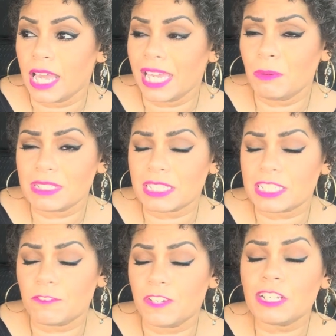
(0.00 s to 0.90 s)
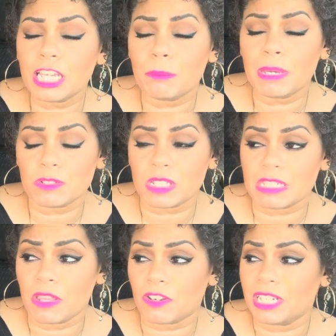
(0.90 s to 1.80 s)
he was severely enmeshed with his
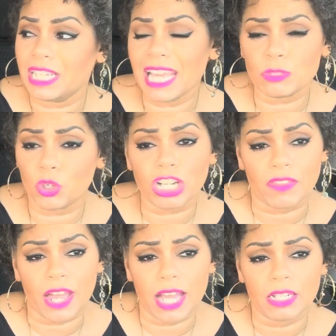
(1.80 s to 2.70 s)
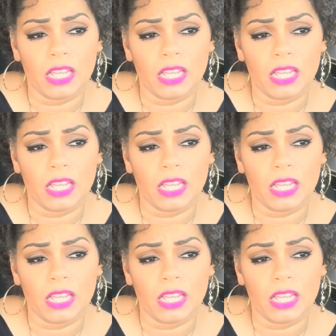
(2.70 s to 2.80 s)
mother, and he had to work on that.